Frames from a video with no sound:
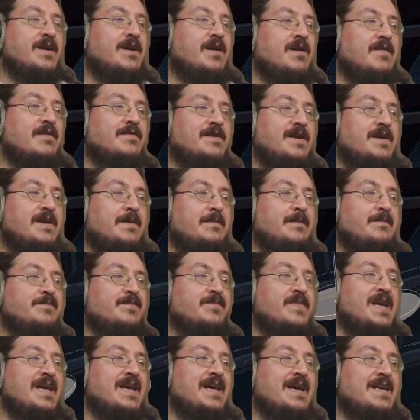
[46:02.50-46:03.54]
off there.
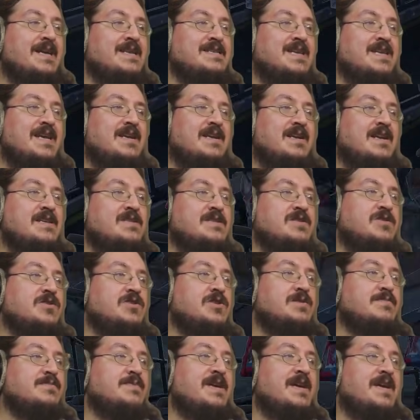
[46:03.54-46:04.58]
It's kind of nice to
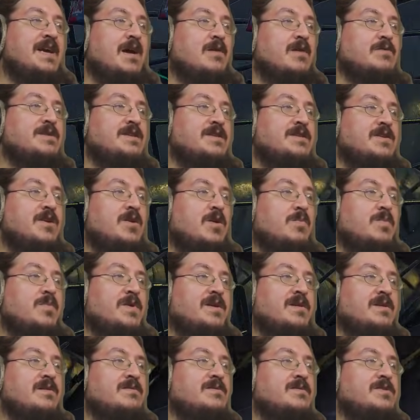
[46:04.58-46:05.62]
just be out in the
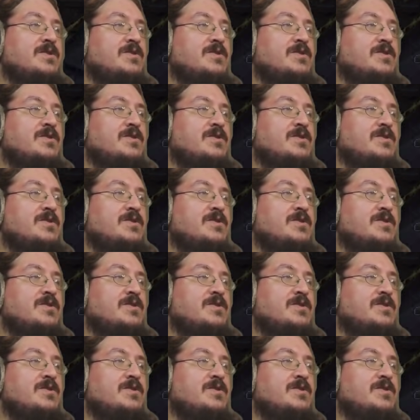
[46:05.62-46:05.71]
open.